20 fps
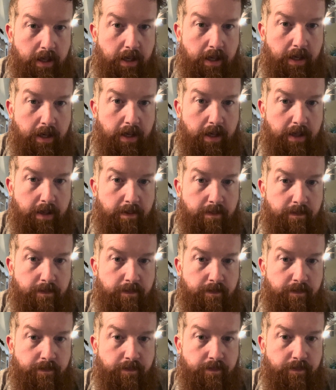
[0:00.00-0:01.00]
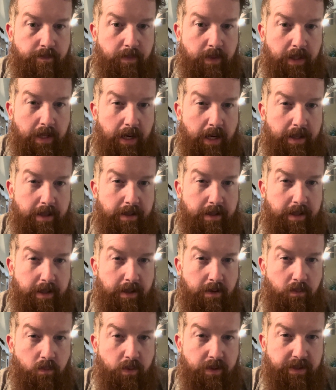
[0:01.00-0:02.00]
not
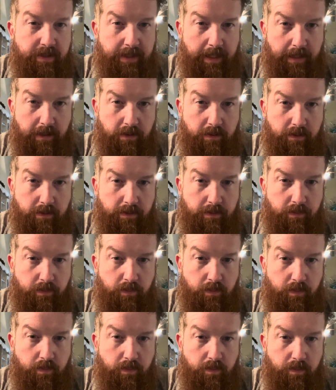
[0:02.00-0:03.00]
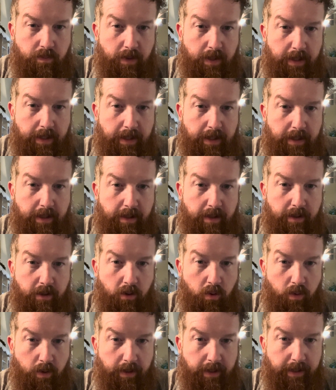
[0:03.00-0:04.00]
the recycled
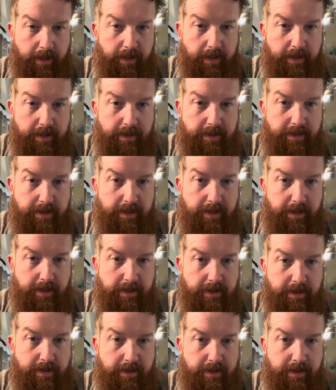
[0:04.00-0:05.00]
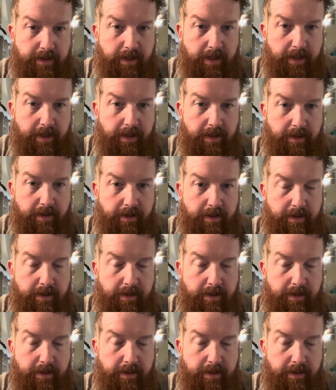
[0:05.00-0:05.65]
acrylic. This is, I